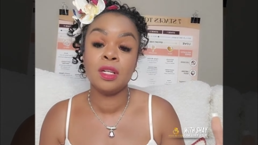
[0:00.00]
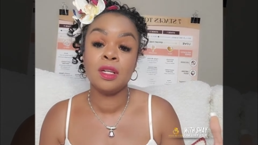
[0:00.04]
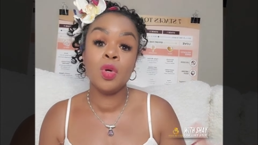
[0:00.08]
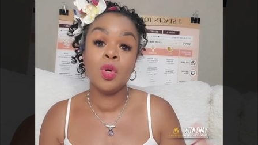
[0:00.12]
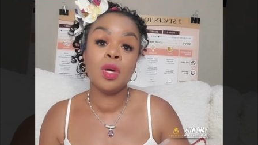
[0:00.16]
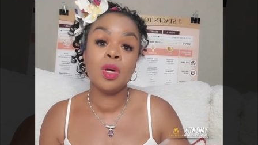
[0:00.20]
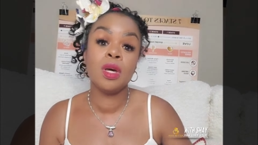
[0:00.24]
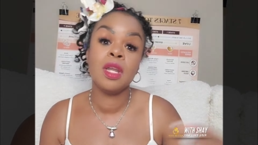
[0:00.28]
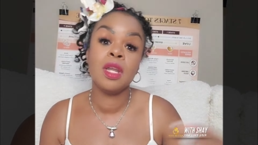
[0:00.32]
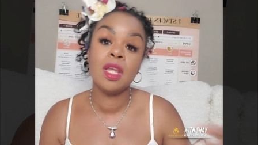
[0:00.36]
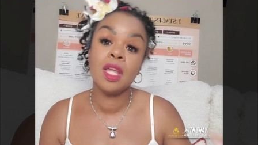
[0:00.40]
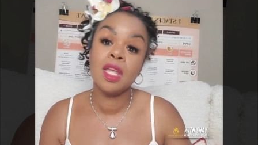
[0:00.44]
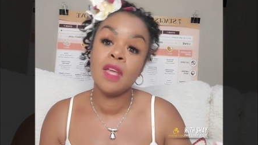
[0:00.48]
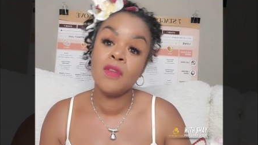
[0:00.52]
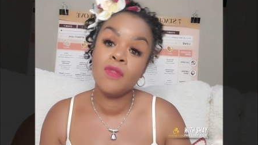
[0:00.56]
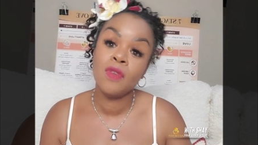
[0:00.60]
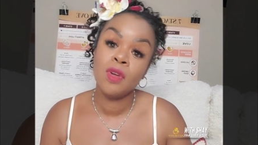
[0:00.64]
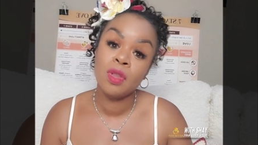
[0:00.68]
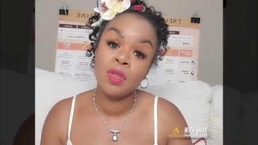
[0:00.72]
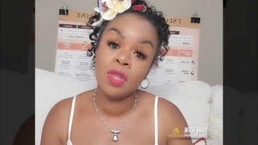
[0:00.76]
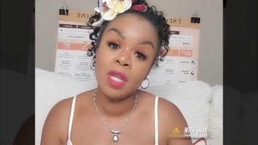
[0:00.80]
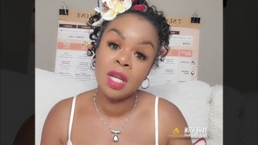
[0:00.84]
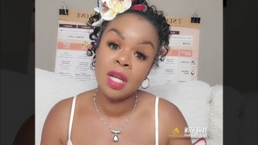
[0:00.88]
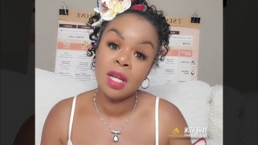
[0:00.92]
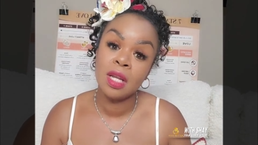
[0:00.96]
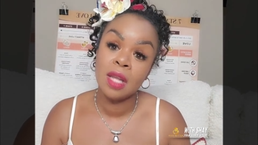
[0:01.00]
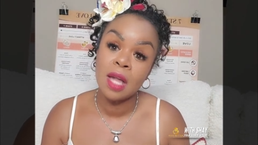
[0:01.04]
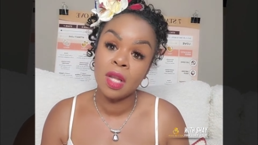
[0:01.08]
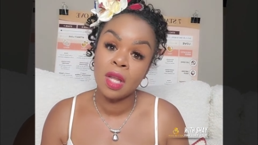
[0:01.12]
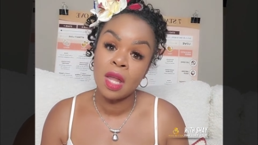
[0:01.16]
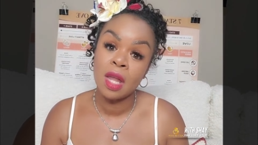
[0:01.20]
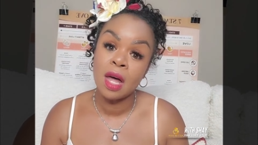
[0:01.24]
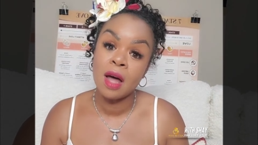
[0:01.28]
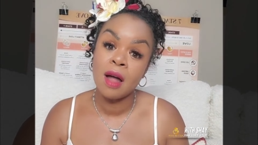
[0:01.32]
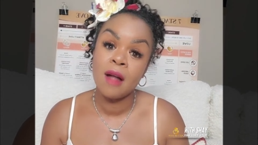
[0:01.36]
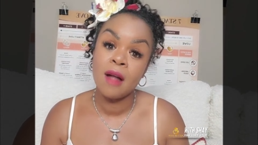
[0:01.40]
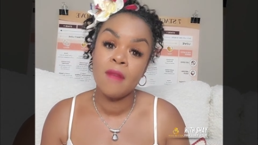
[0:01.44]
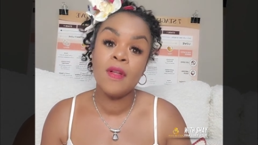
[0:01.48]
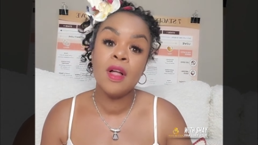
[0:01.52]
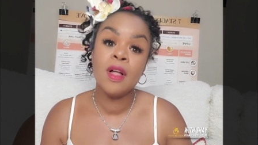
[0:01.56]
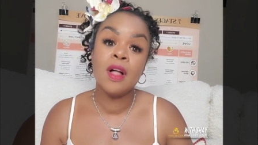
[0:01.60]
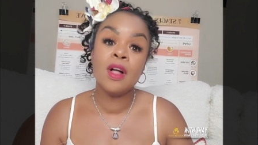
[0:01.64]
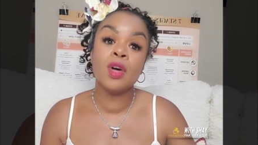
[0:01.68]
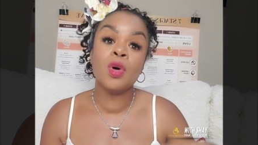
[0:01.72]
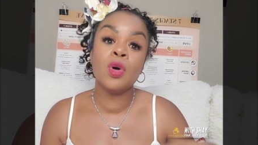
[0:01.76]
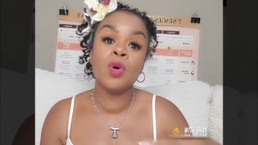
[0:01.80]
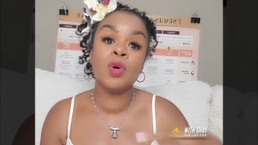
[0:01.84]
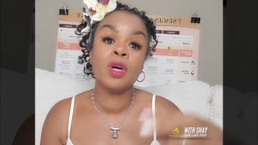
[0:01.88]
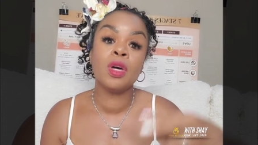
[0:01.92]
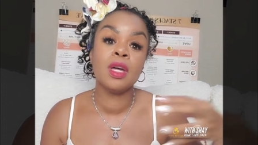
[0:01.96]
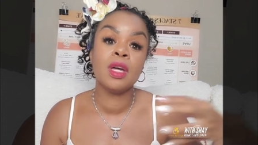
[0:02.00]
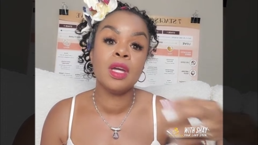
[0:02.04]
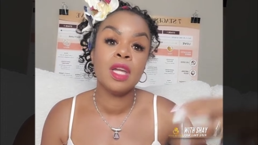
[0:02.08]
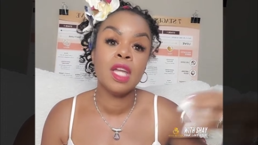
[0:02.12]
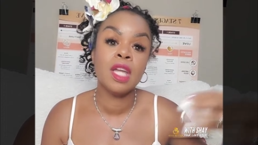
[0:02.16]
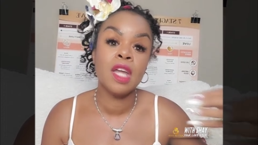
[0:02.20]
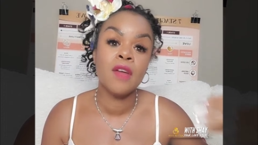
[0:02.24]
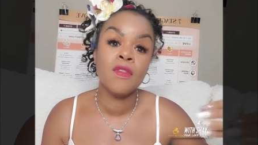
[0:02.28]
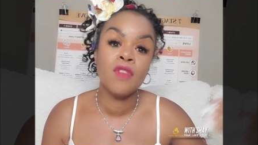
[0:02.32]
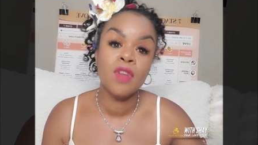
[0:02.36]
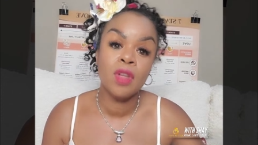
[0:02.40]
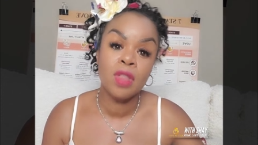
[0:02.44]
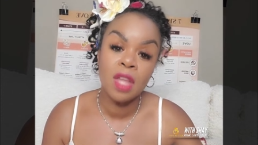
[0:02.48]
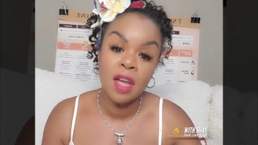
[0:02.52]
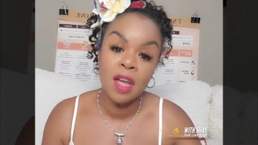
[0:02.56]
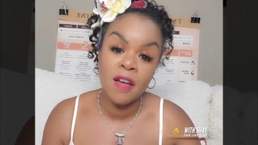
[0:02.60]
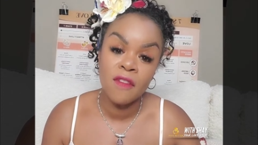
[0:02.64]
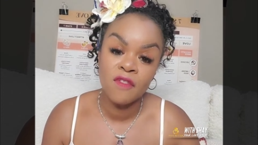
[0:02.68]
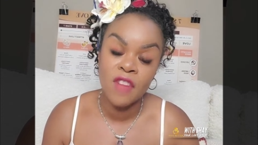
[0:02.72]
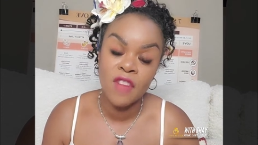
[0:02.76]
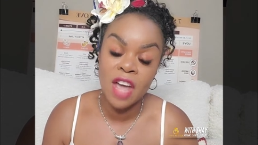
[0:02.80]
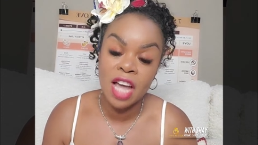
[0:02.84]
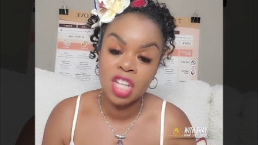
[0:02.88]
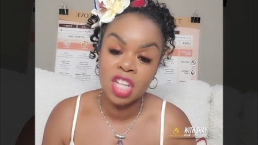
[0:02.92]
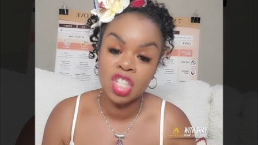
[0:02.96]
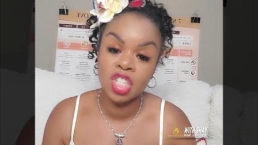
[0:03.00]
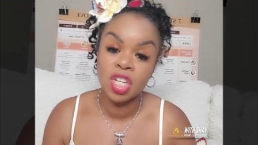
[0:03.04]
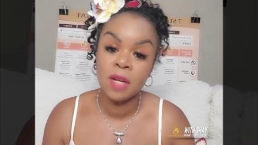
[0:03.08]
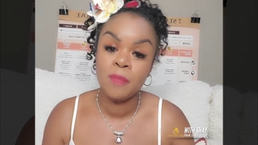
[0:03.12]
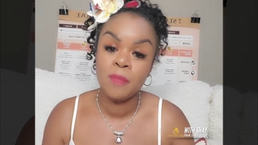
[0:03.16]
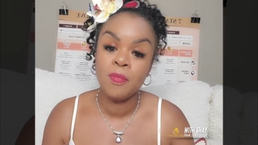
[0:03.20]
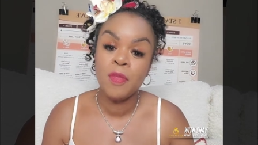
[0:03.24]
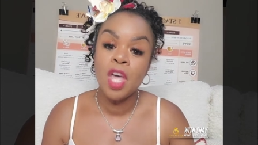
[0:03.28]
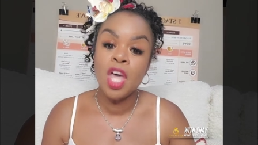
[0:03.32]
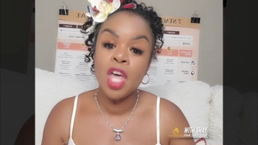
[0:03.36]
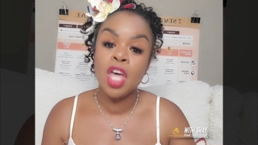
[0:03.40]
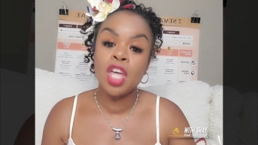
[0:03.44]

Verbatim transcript: who couldn't give you the love, who couldn't give you the affection,